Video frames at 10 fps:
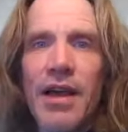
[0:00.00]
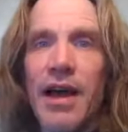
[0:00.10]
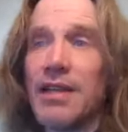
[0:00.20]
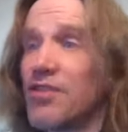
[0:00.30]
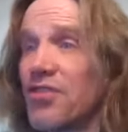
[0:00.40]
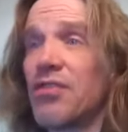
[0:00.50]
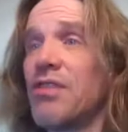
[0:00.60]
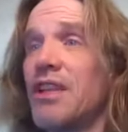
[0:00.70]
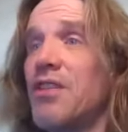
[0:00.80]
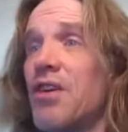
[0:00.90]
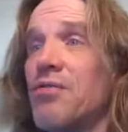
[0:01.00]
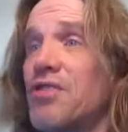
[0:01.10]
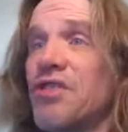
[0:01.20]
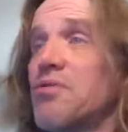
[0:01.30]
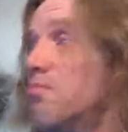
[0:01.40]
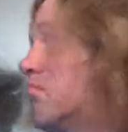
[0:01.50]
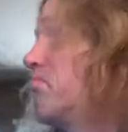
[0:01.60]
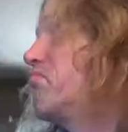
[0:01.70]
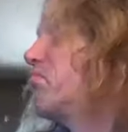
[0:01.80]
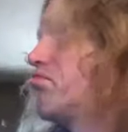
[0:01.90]
I certainly don't just
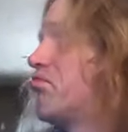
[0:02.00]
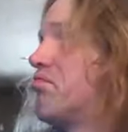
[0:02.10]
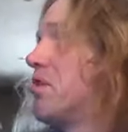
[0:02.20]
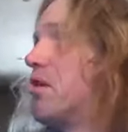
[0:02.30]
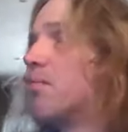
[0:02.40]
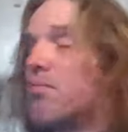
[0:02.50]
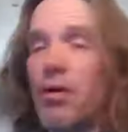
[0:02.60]
you know